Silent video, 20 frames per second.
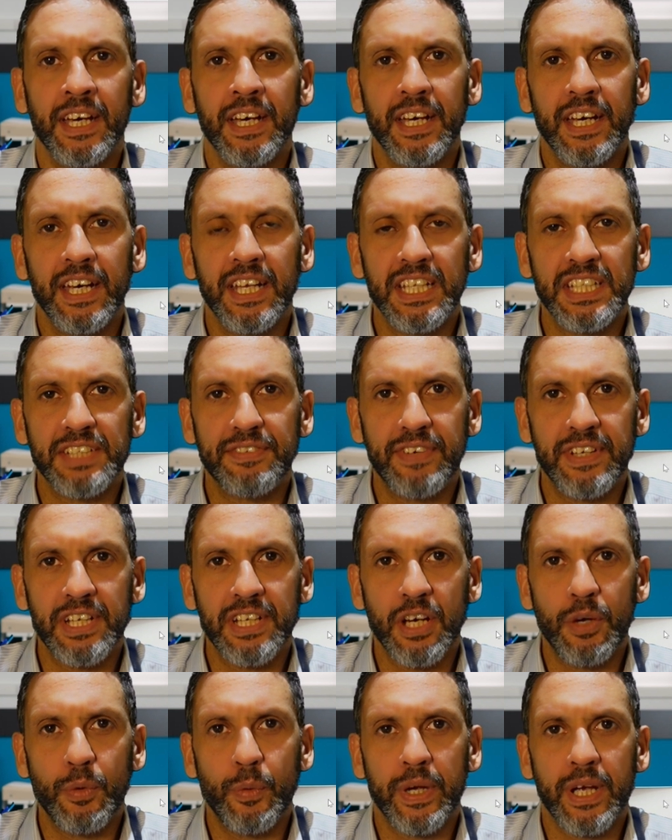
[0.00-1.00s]
In this
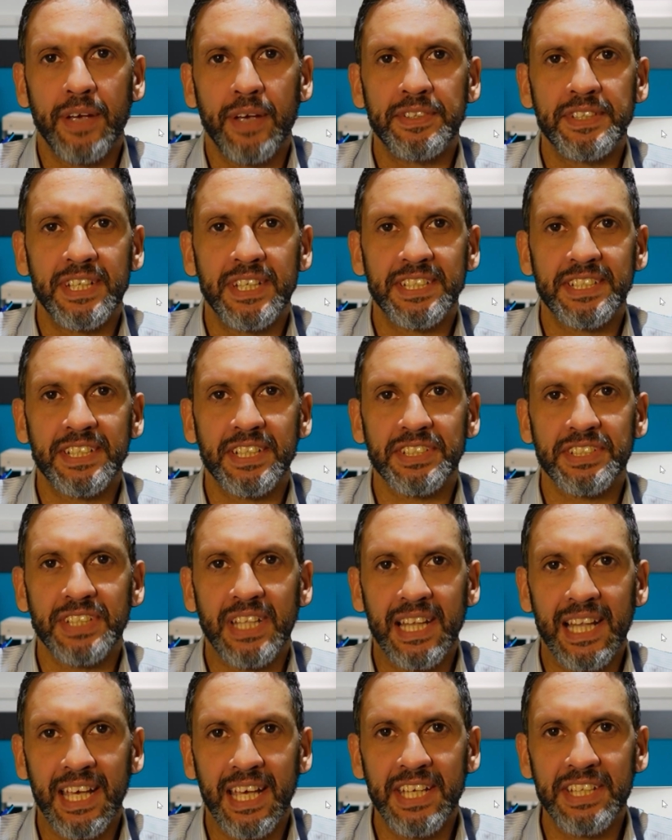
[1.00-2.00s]
video, we're going to discuss
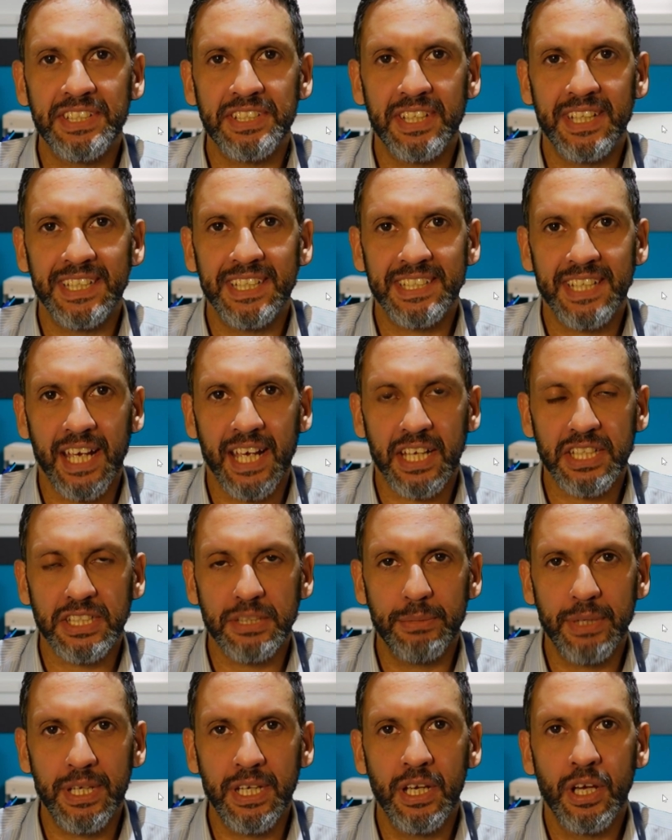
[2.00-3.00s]
laser
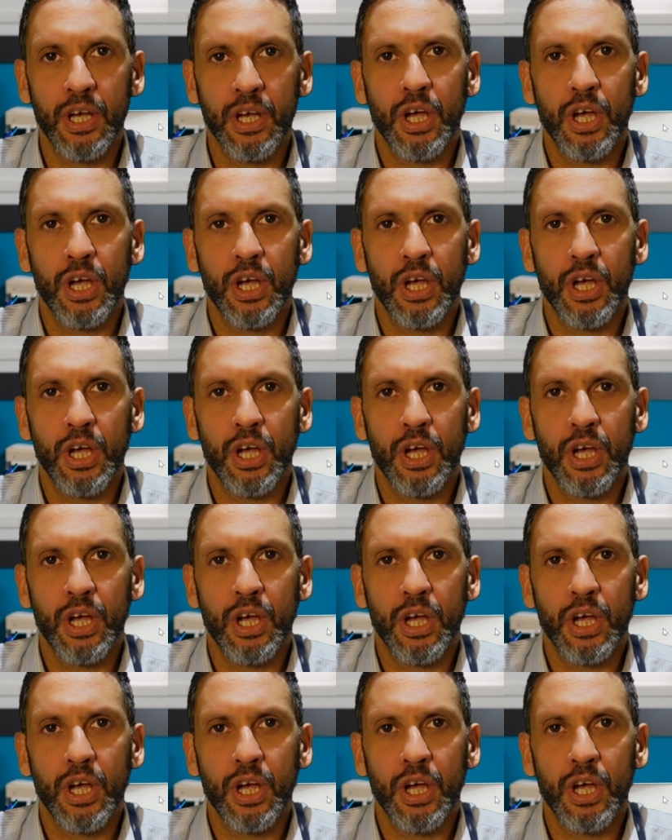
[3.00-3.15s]
discectomy,